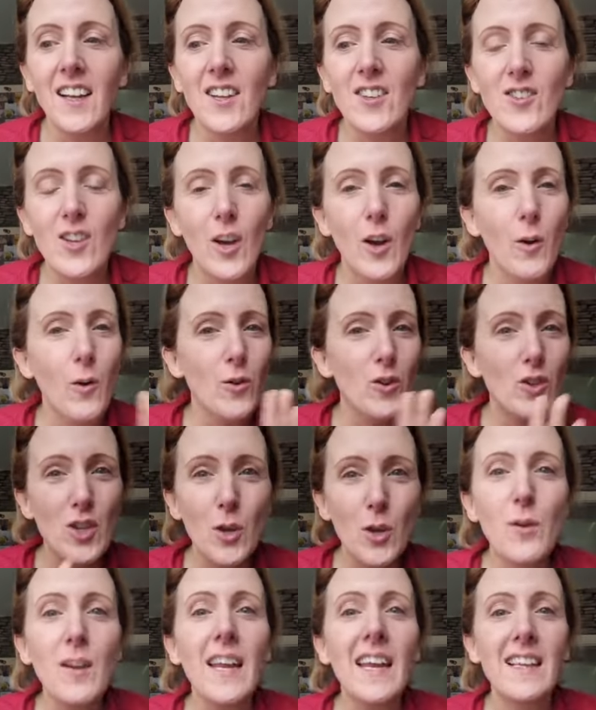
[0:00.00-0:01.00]
So 2
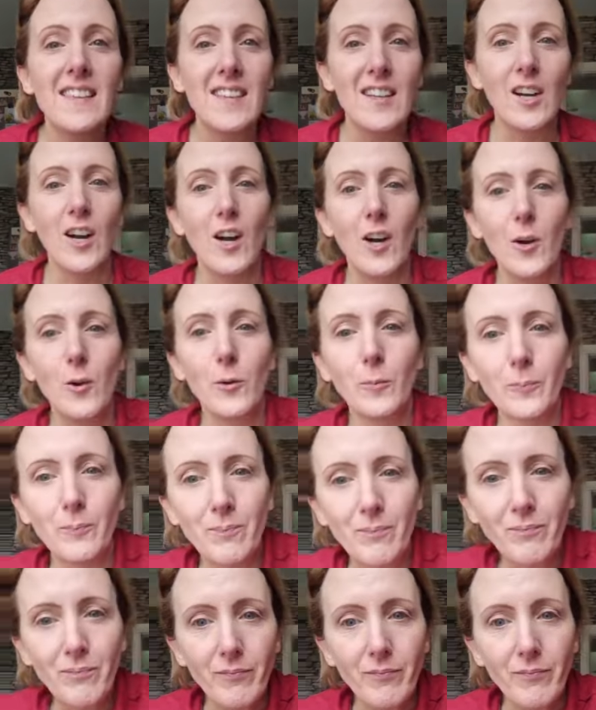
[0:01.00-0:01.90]
years ago,